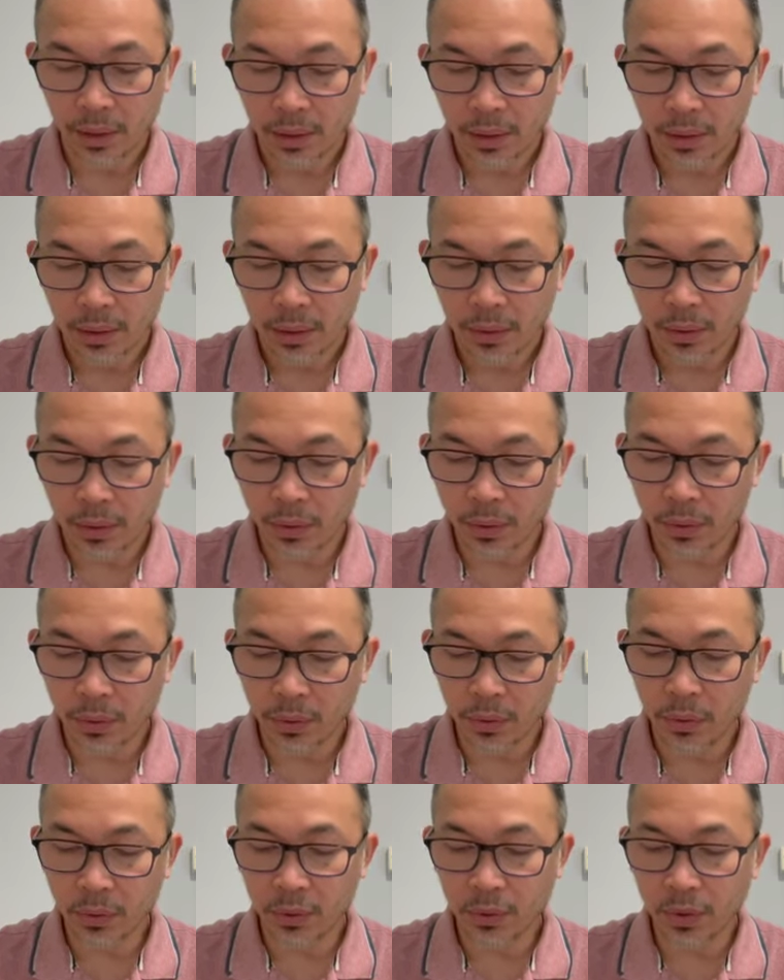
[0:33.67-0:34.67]
So
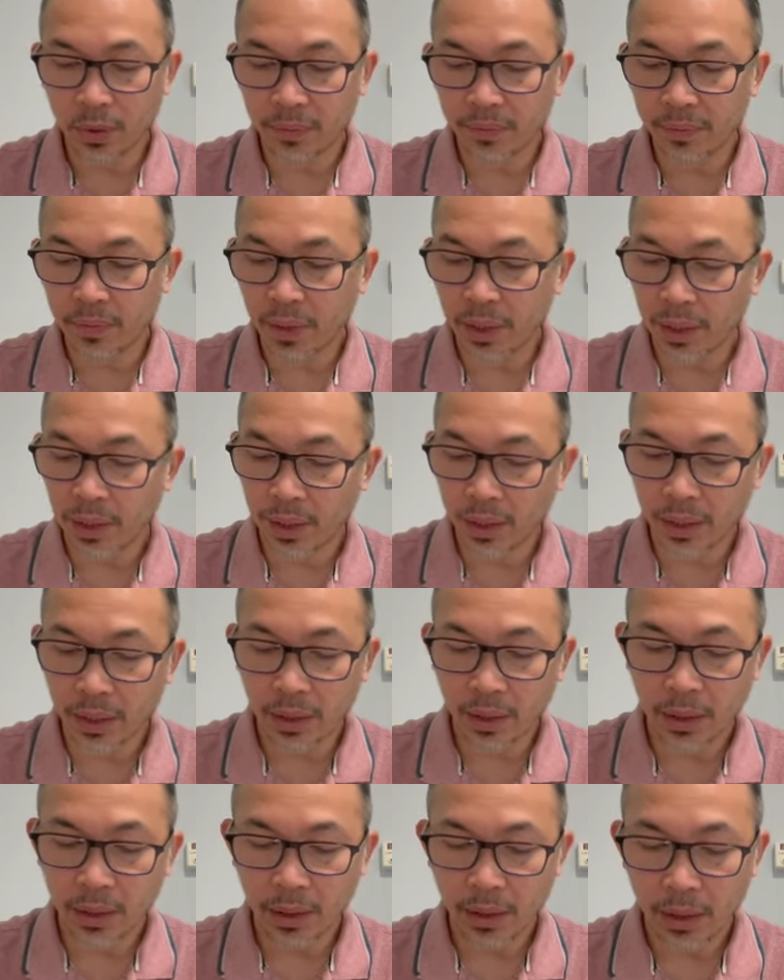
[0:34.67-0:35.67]
duty of
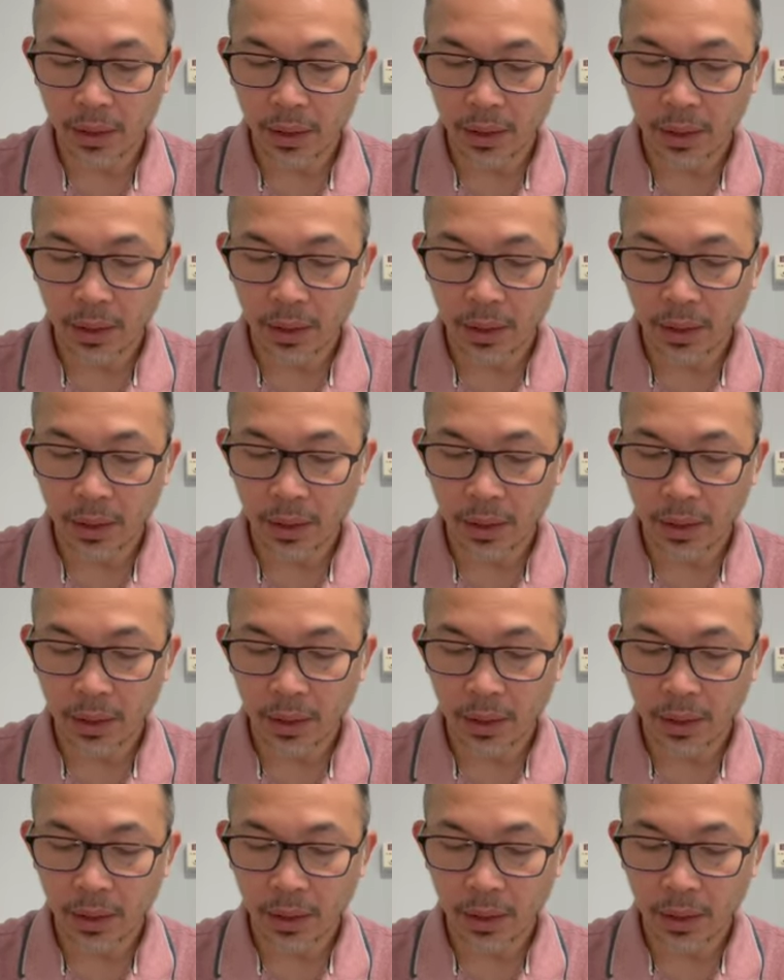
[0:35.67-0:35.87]
care,